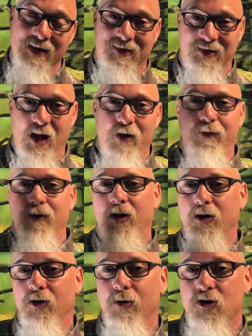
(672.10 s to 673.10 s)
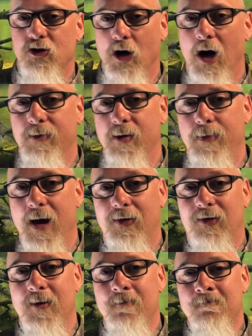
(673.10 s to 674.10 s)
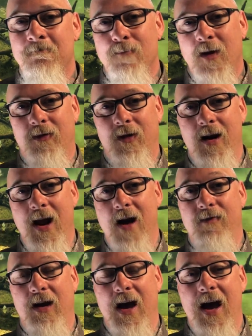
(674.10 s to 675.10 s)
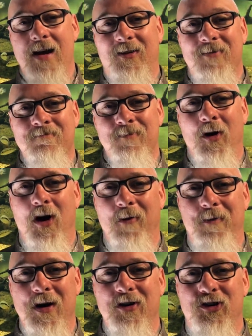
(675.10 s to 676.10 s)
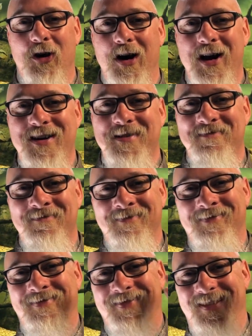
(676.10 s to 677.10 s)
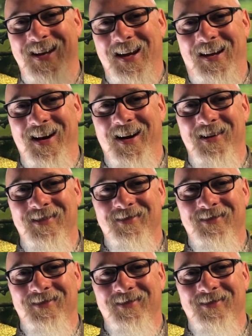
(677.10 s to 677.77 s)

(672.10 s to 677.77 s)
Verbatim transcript: itself can do its job the best. There you have it, guys. Hope you enjoyed. Take care.